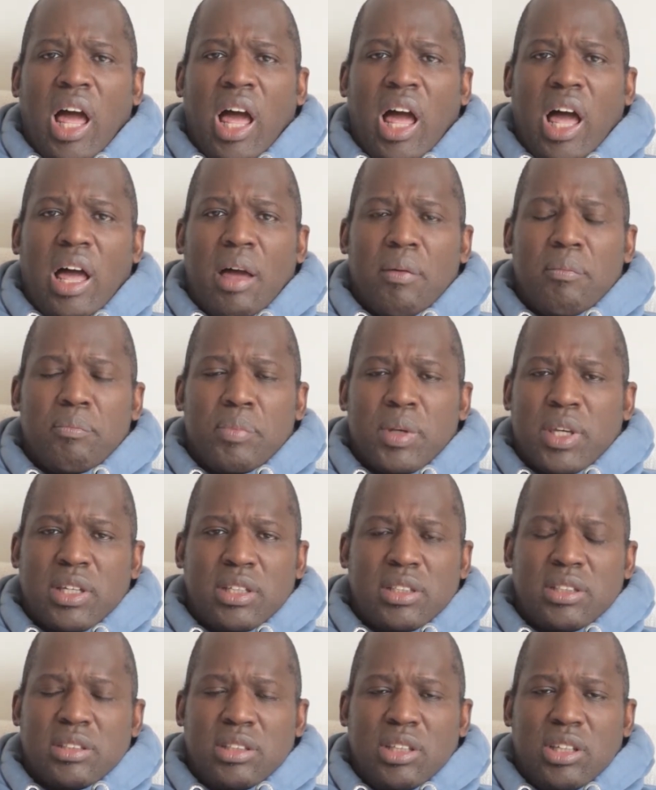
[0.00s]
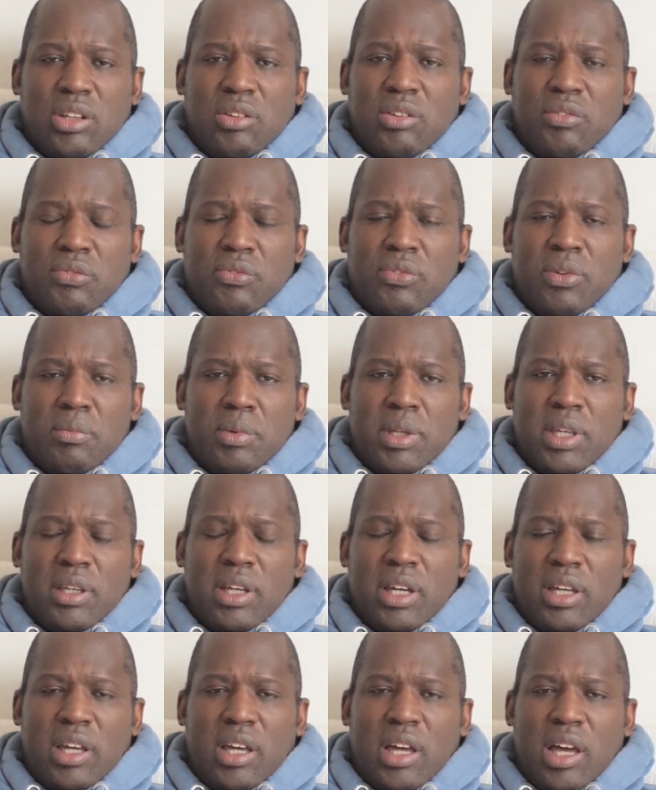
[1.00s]
because, you know, for
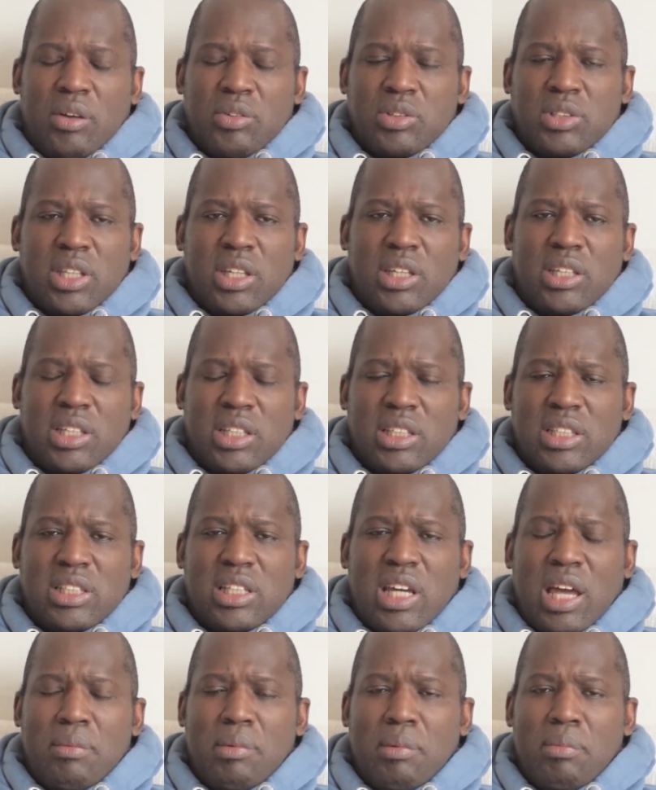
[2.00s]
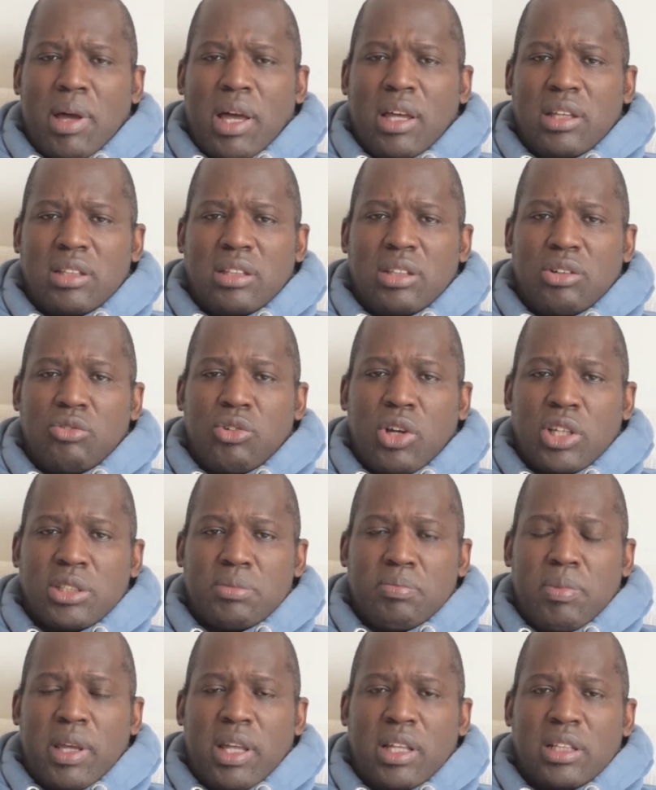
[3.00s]
me, I was thinking at the time about the
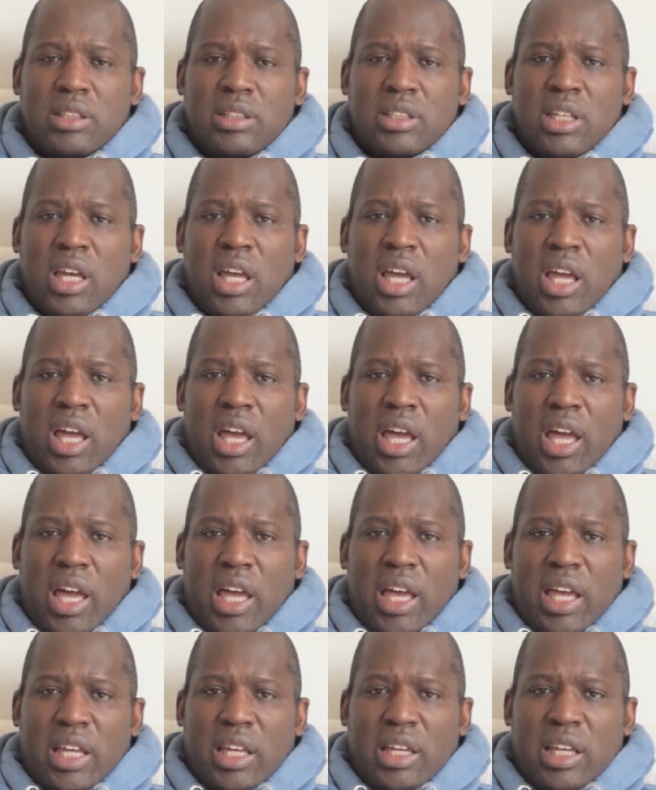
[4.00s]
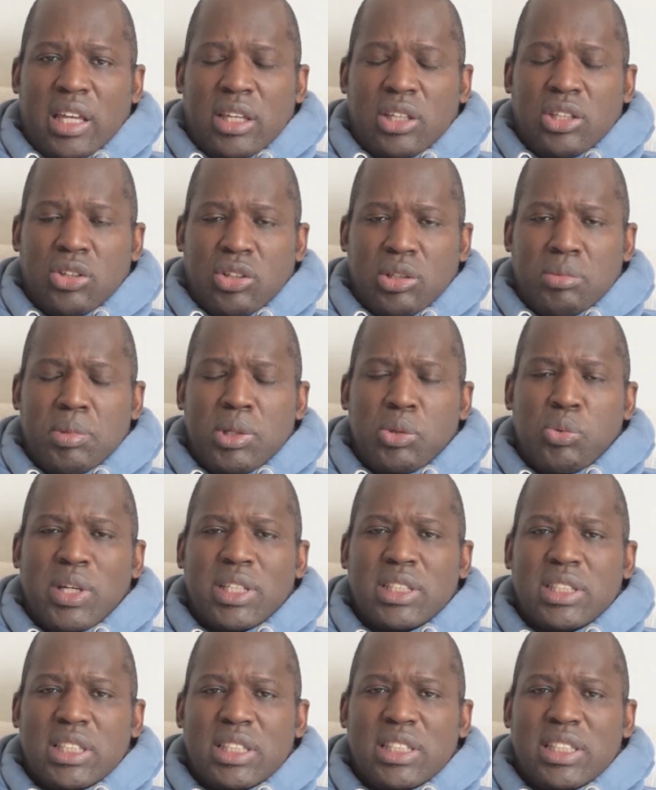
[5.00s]
Rust Belt, you know, the
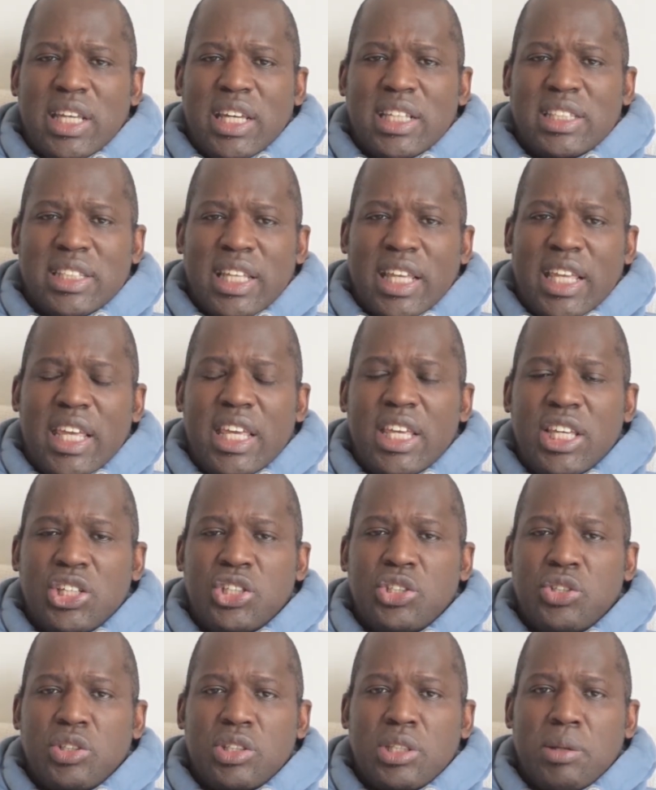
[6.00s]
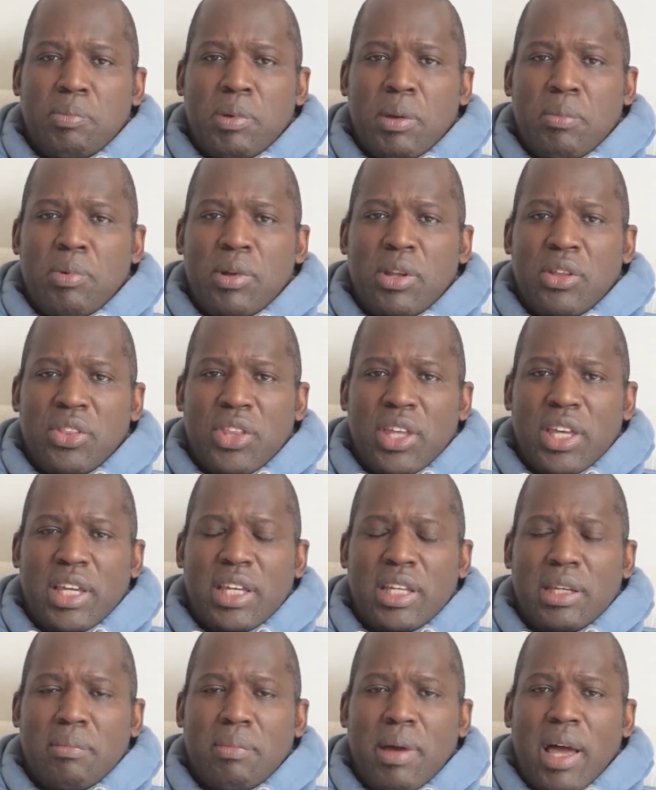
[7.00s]
Midwestern states, the key issues that people are
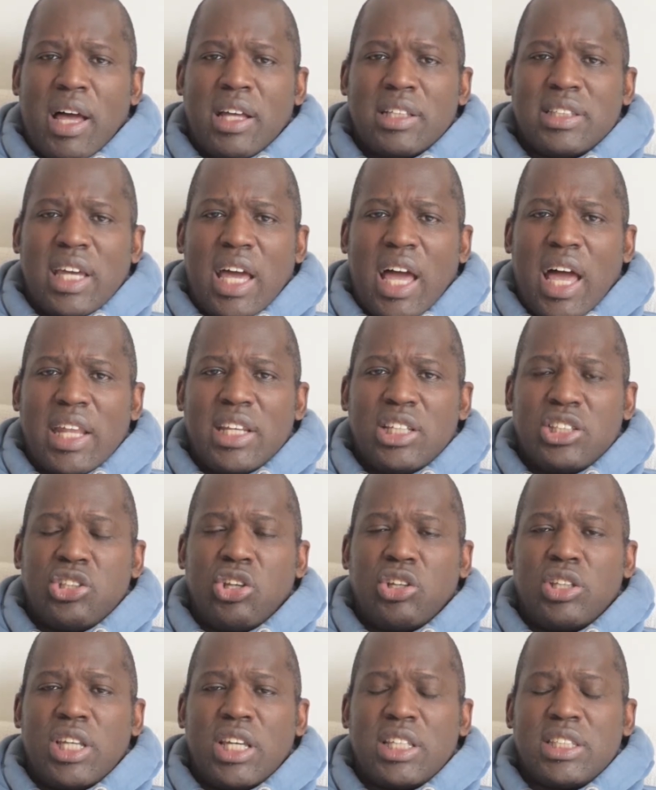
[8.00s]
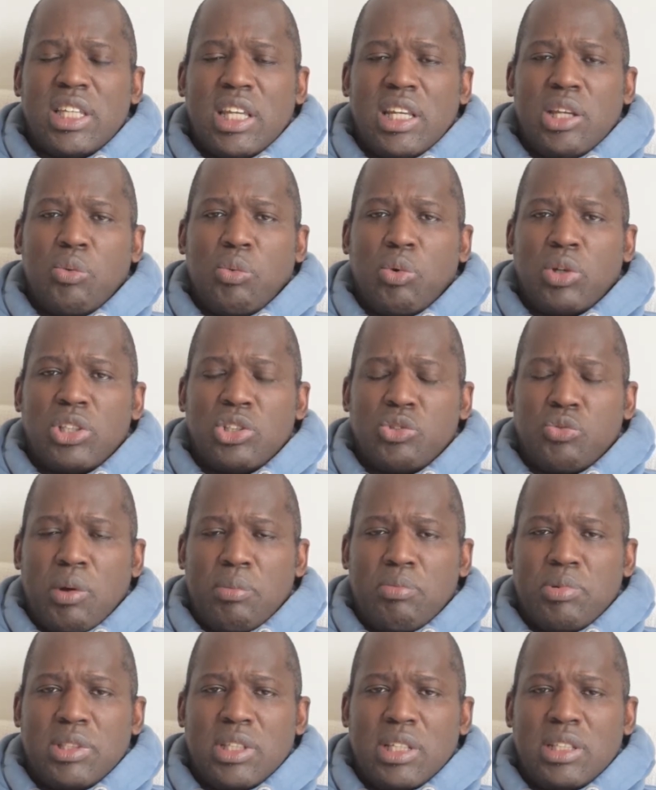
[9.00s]
thinking about, and it's not necessarily what is
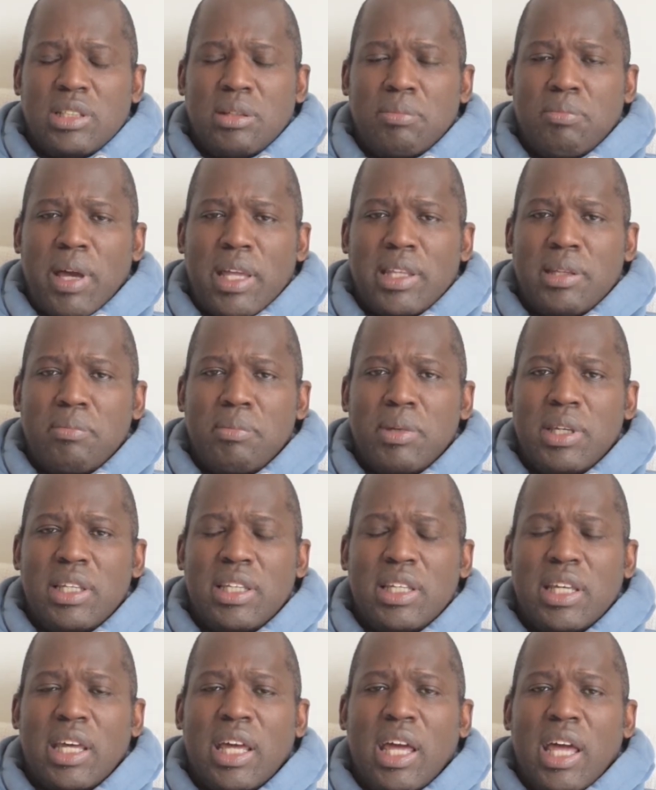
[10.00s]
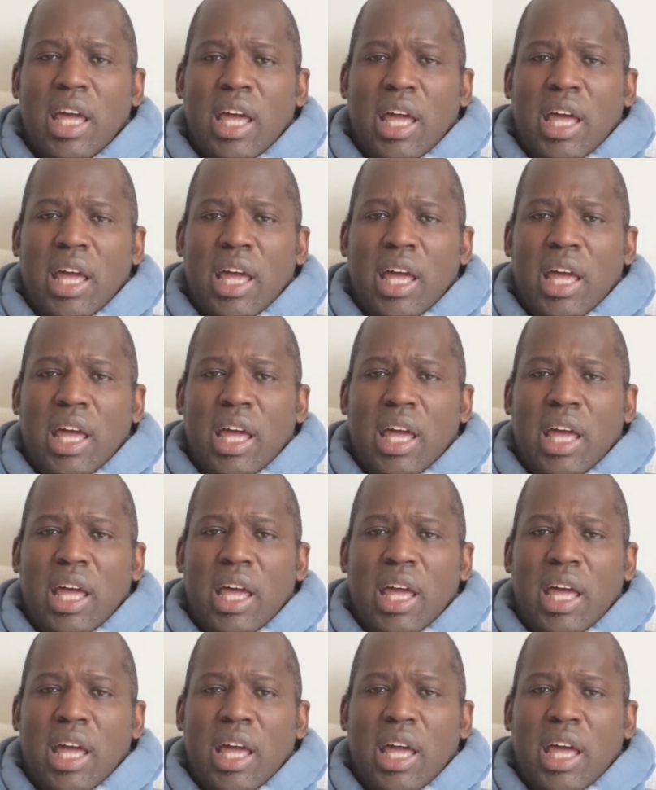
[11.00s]
represented by the media